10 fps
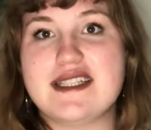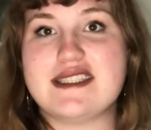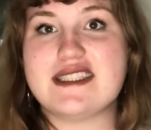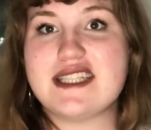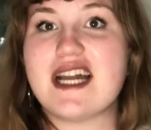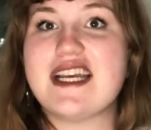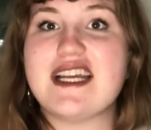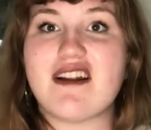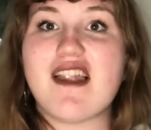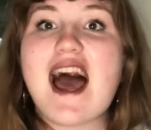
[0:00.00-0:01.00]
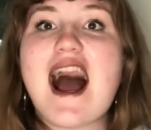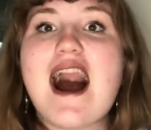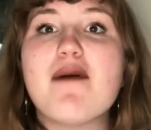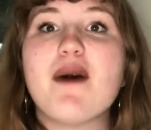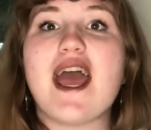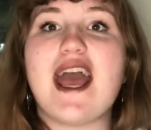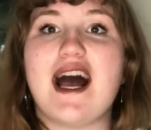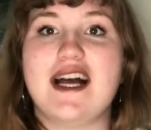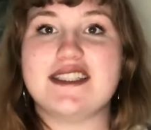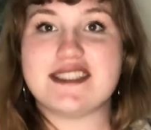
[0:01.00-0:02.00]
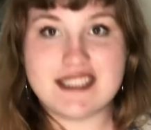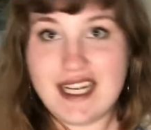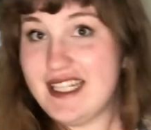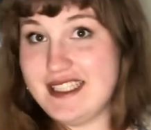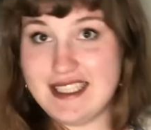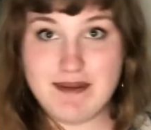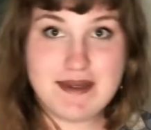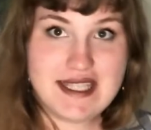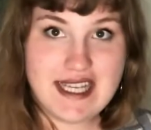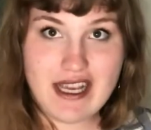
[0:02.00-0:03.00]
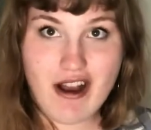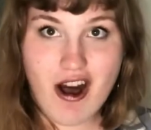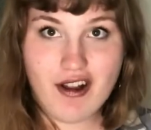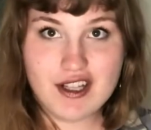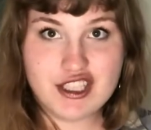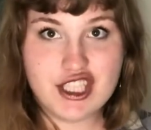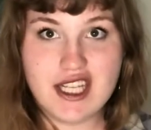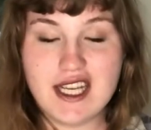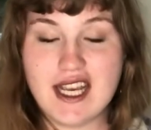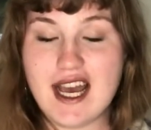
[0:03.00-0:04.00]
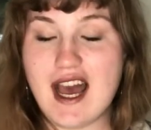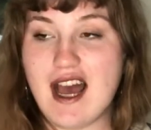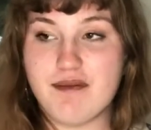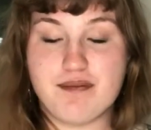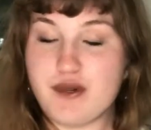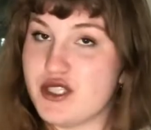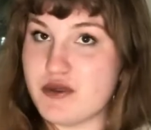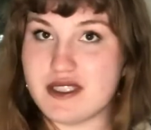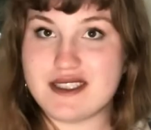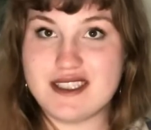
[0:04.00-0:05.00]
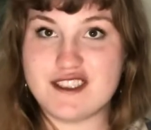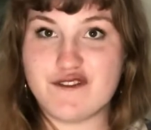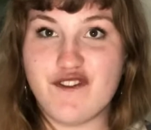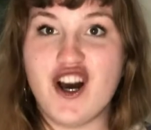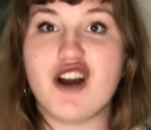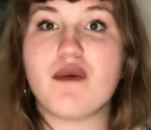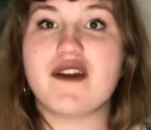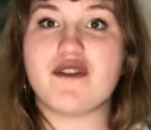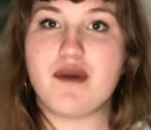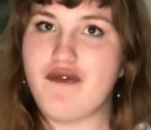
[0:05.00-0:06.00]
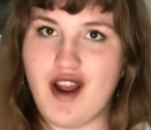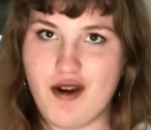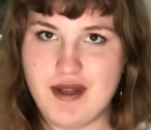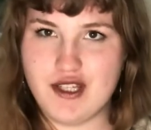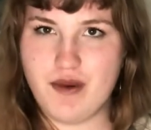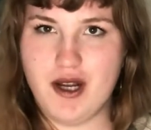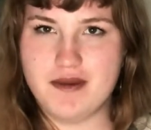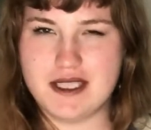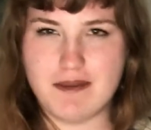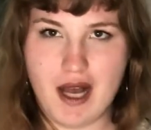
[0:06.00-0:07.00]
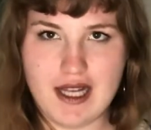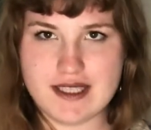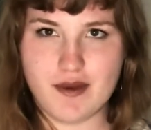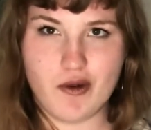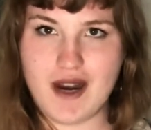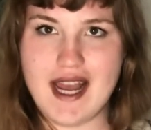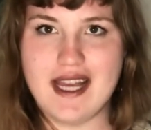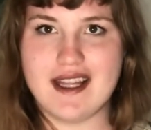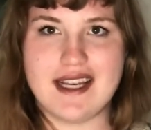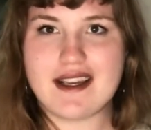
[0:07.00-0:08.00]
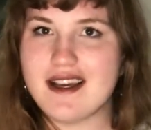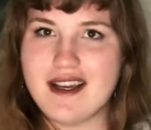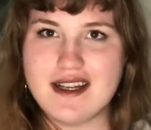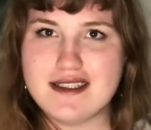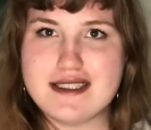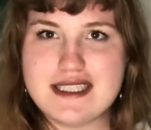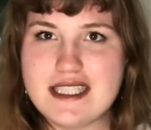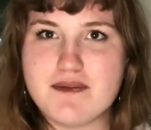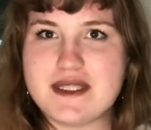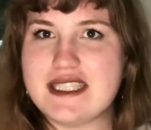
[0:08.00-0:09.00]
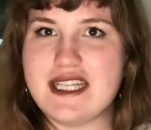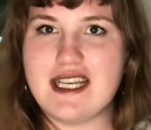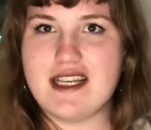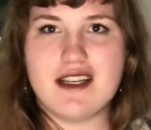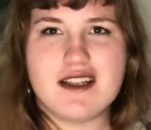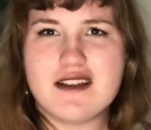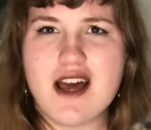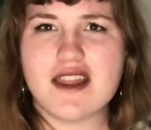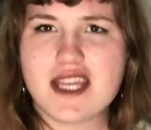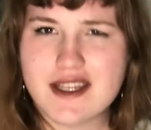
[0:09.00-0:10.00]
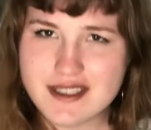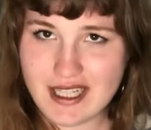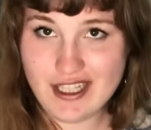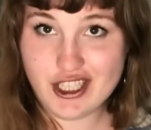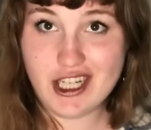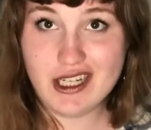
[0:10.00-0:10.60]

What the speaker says: study in a lab and study deep sea ecology, which was as far away from environmental problems as possible, right? Like deep sea, nothing can touch it.